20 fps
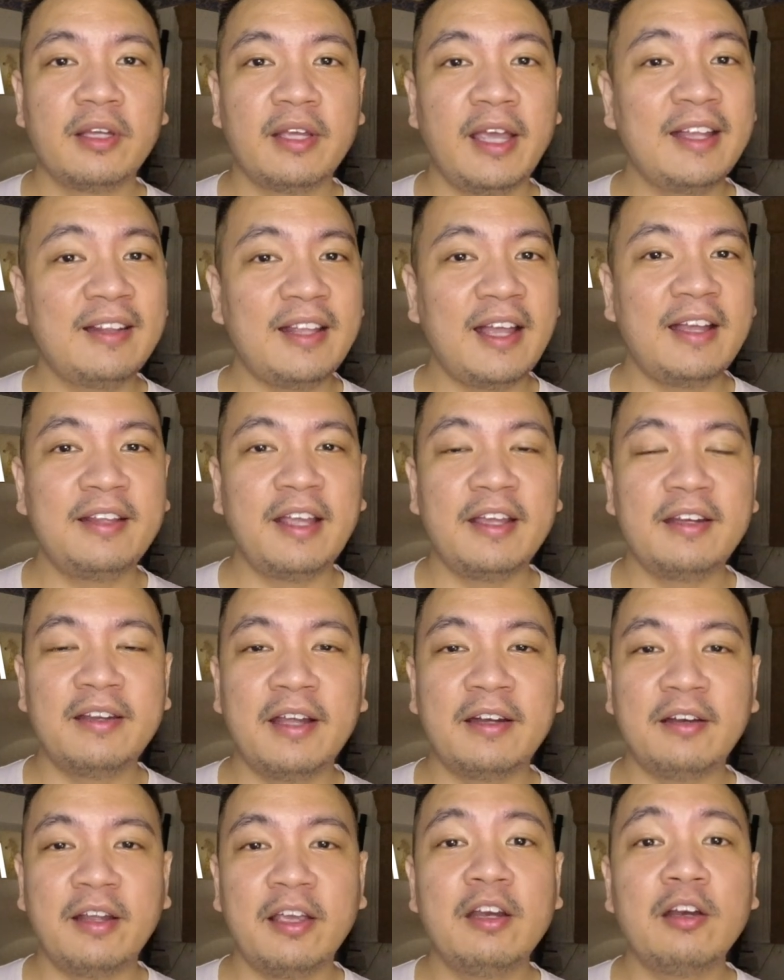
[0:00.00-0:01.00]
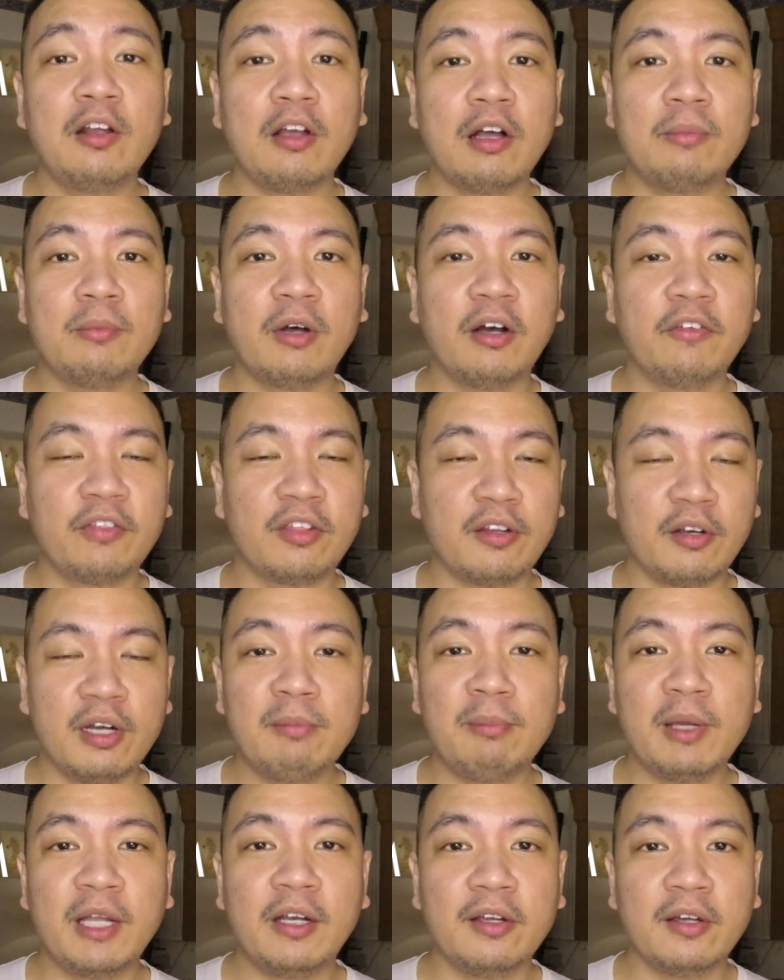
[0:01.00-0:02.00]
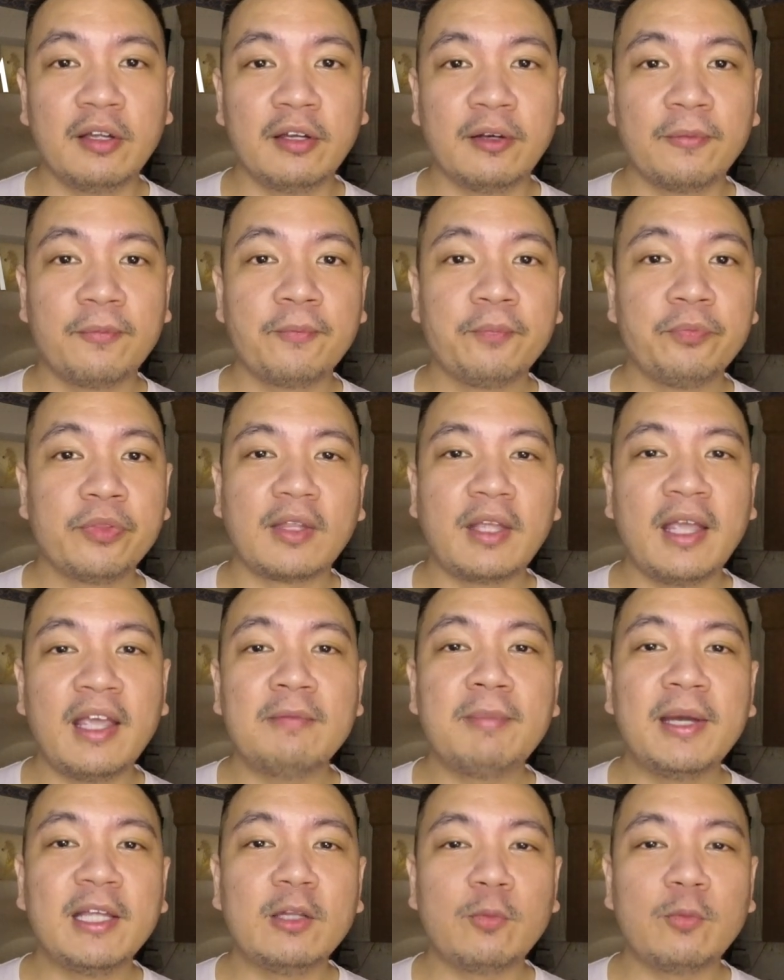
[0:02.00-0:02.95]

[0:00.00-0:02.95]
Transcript: it had a net income of 3 million, and by